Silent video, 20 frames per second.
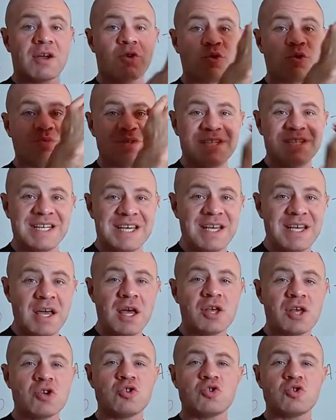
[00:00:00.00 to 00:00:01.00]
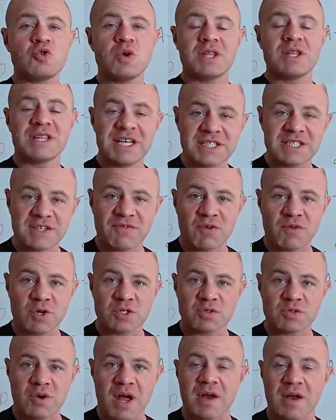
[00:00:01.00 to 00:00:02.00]
And group D, you're doing this the
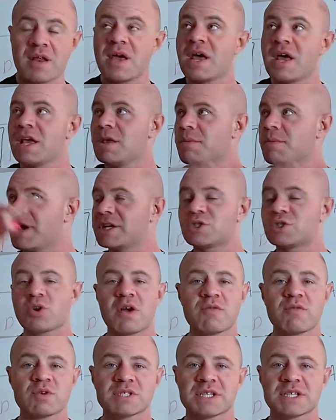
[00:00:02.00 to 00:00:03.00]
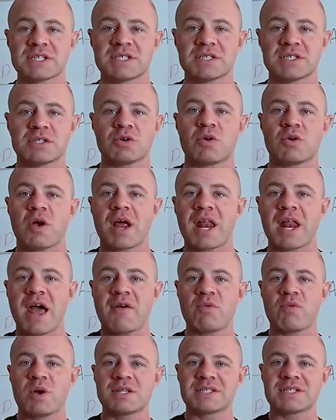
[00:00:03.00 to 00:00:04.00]
first round. Make sure everyone's listening to you, all right?
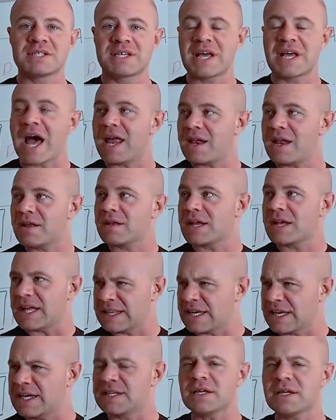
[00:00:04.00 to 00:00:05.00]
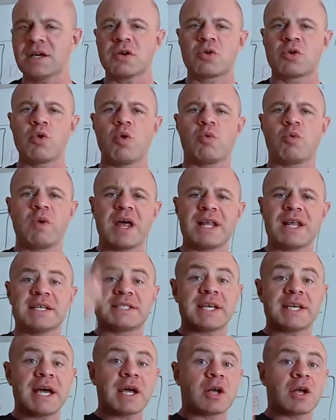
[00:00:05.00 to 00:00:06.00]
Everyone got it? Got the idea? Cool, ready,
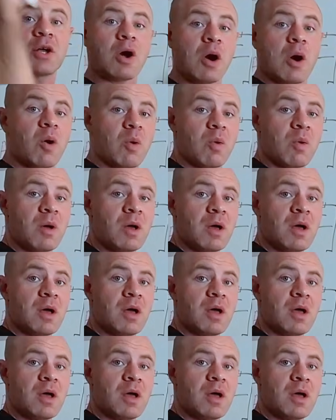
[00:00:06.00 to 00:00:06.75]
set, go.